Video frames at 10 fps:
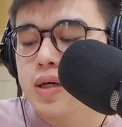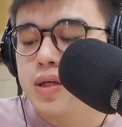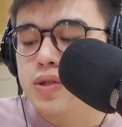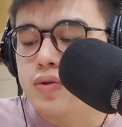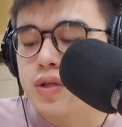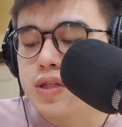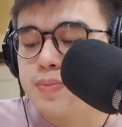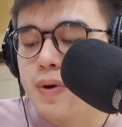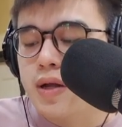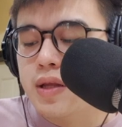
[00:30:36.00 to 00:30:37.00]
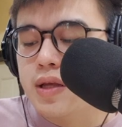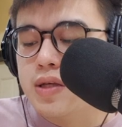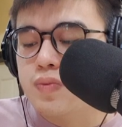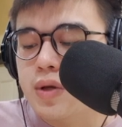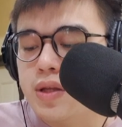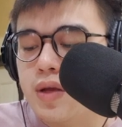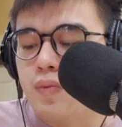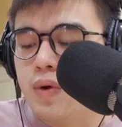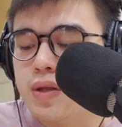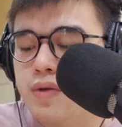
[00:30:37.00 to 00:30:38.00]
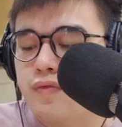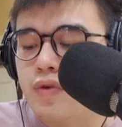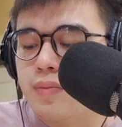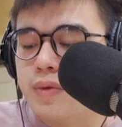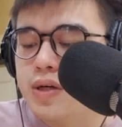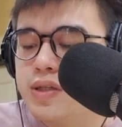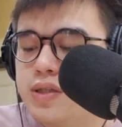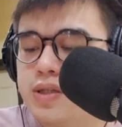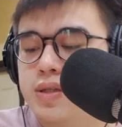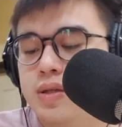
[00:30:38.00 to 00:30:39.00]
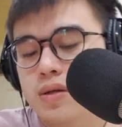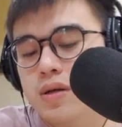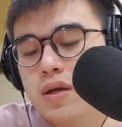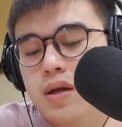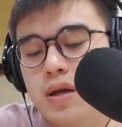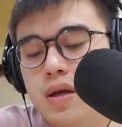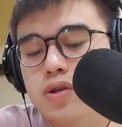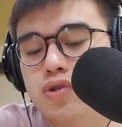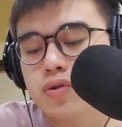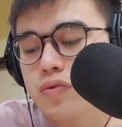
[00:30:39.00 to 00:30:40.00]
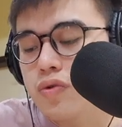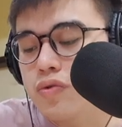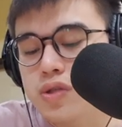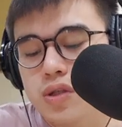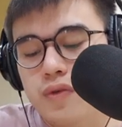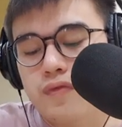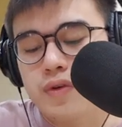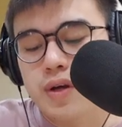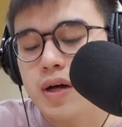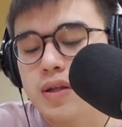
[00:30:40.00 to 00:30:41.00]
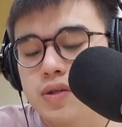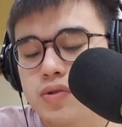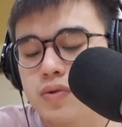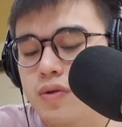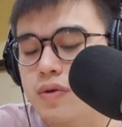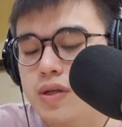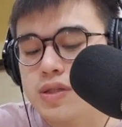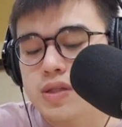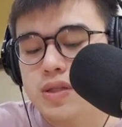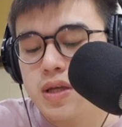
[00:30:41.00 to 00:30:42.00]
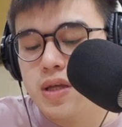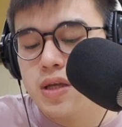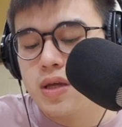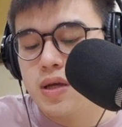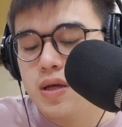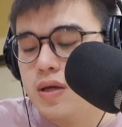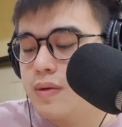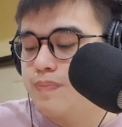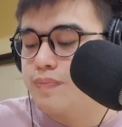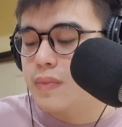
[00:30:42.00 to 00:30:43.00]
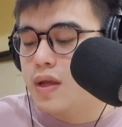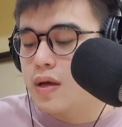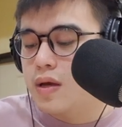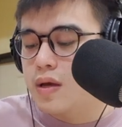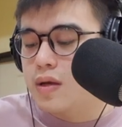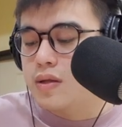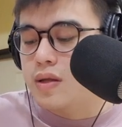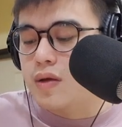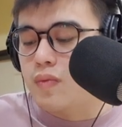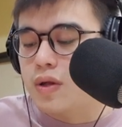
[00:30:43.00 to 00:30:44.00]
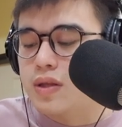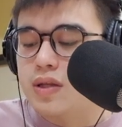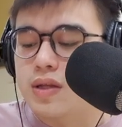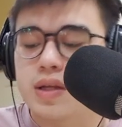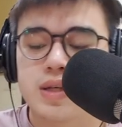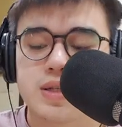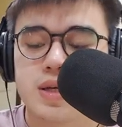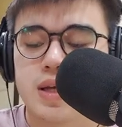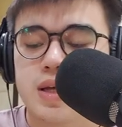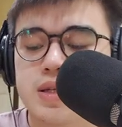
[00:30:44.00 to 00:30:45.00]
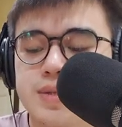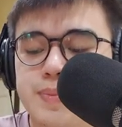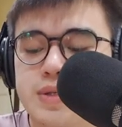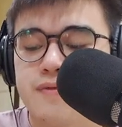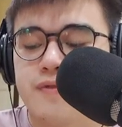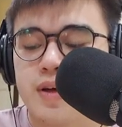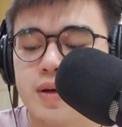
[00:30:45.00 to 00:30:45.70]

So this part is what they wanted from us. Okay, try to use a different color so that you can see. They wanted this in specific.